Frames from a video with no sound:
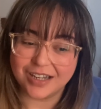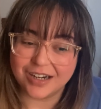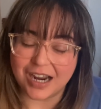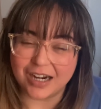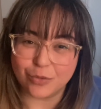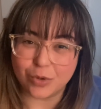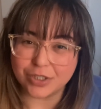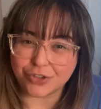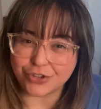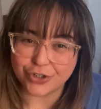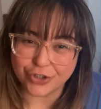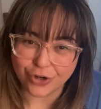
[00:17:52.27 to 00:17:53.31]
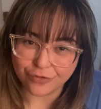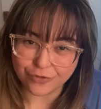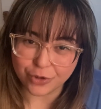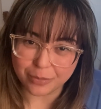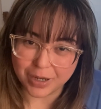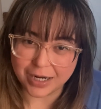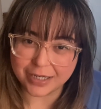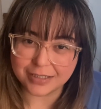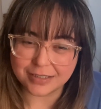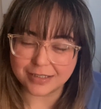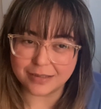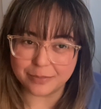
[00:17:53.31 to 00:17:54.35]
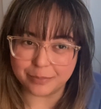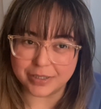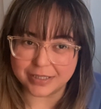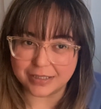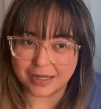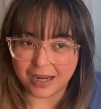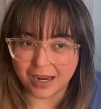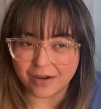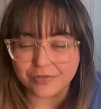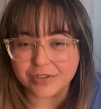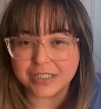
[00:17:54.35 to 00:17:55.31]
kind of want to turn off your mind but have